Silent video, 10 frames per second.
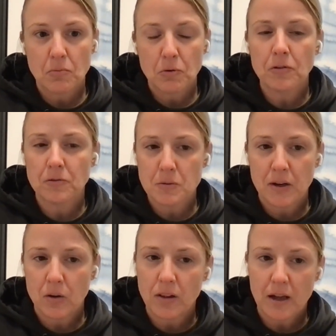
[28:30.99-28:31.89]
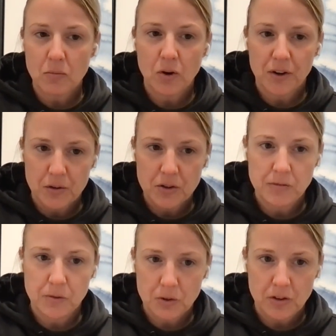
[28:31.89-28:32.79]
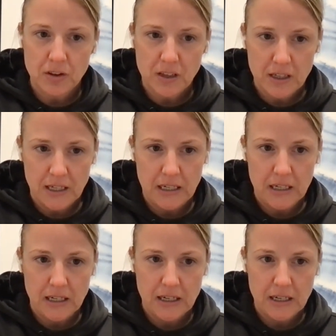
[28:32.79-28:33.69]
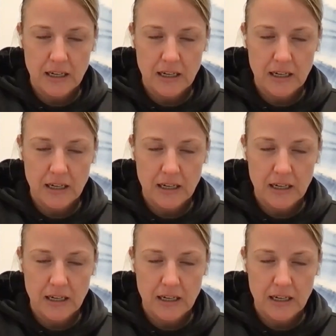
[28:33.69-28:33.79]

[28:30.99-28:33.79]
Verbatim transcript: proved to be a whole lot more useful than